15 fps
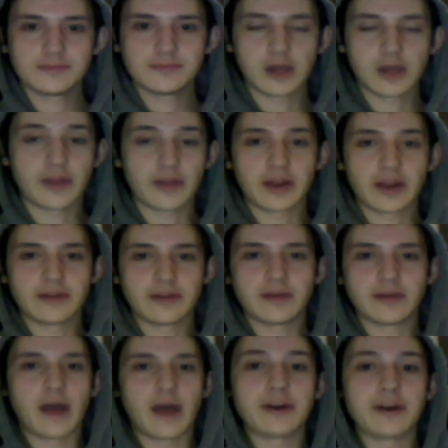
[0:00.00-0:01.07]
And then
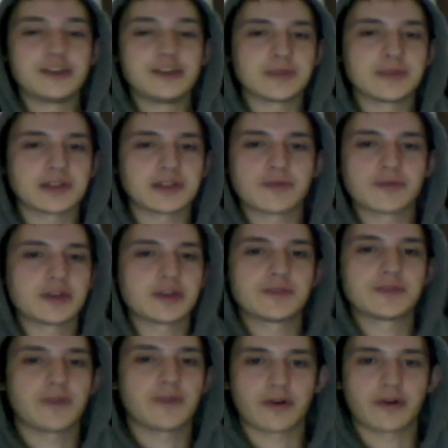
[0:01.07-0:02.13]
how I teach myself is I just
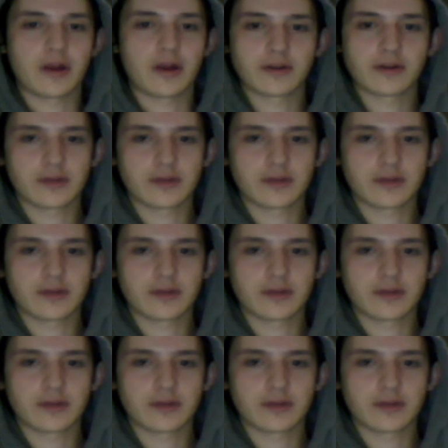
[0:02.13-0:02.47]
fuck around.